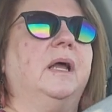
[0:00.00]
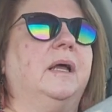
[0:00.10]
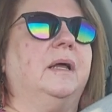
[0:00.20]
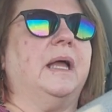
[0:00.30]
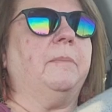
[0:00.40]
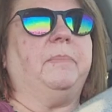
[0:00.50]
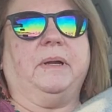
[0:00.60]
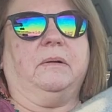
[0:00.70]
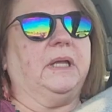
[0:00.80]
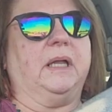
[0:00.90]
Uh, I'm
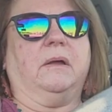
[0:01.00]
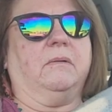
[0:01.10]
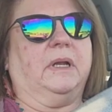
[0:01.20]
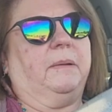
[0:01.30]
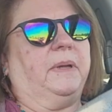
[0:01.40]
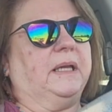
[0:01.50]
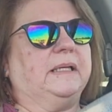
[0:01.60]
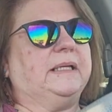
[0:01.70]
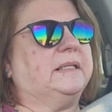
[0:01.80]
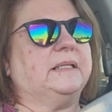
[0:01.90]
barely going. I make a
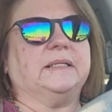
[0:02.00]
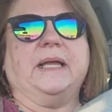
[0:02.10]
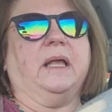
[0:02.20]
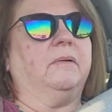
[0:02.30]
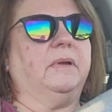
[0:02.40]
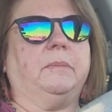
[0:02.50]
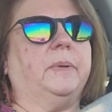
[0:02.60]
decent salary,